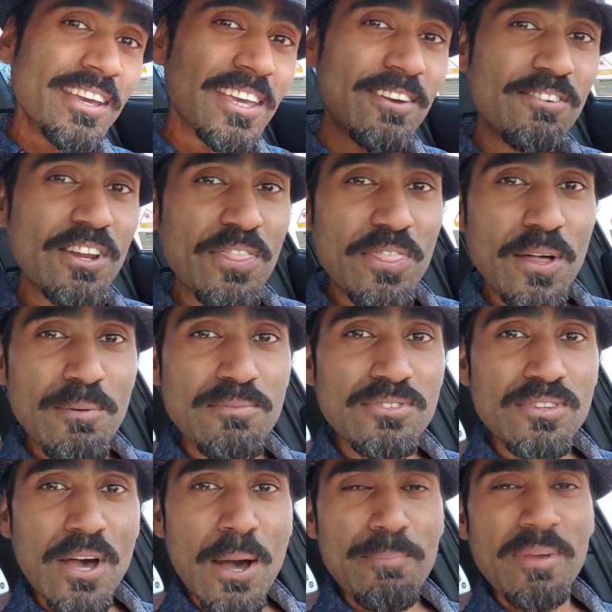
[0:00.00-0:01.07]
give it a thumbs
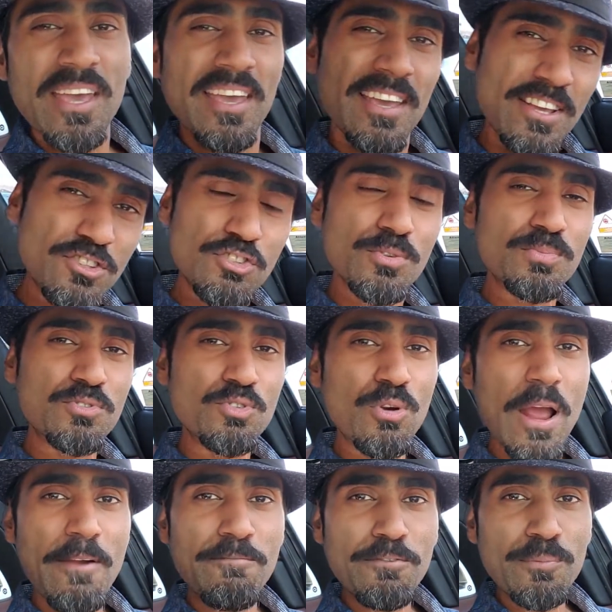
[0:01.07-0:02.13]
up, hit
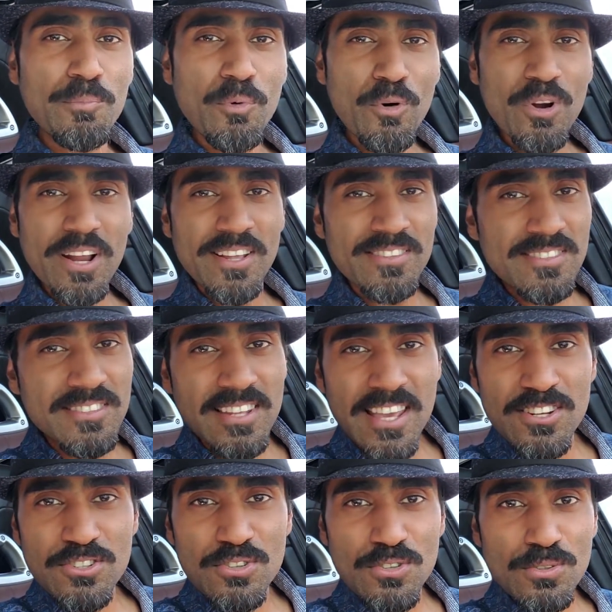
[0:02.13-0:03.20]
subscribe for more, and stay
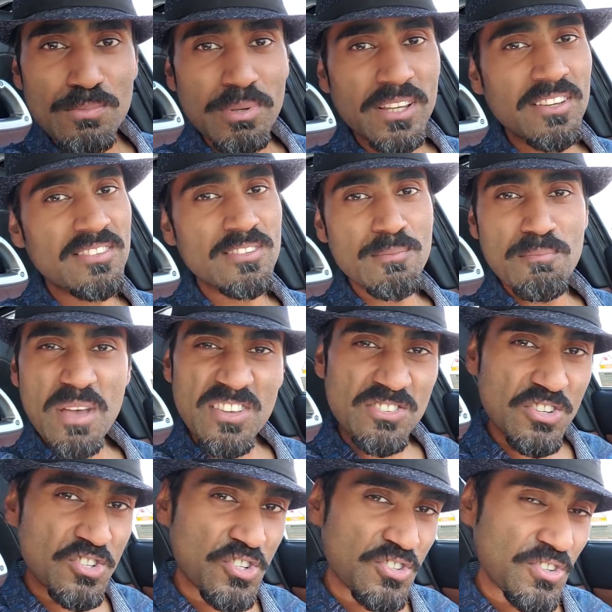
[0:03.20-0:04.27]
tuned because the
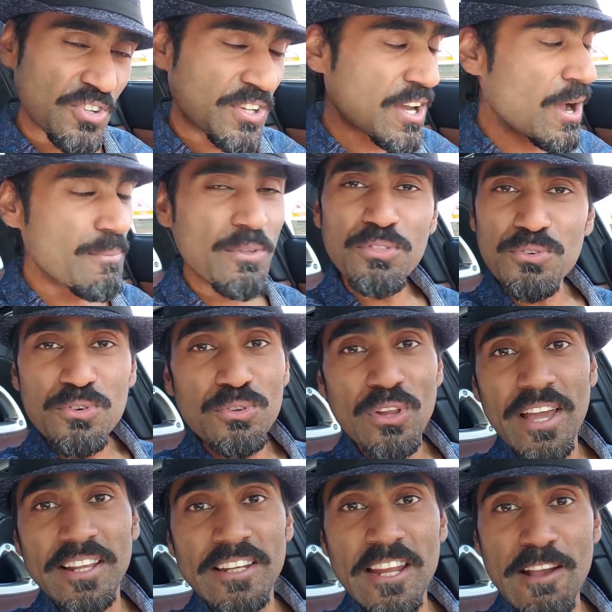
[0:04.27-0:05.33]
messages are coming through
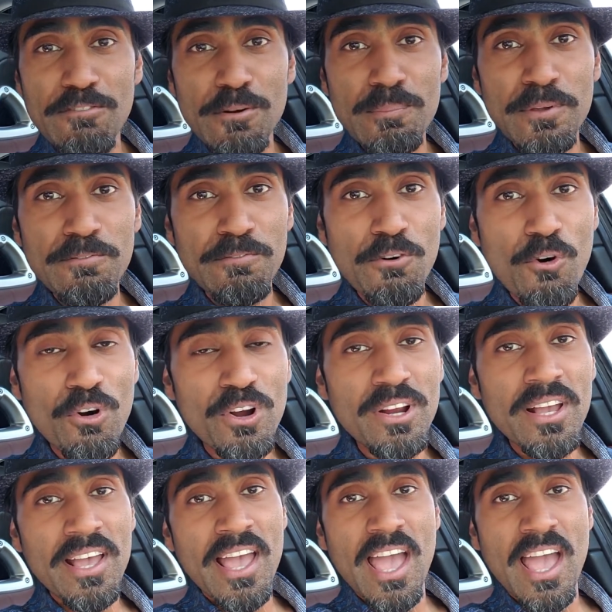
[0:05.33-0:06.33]
like never before.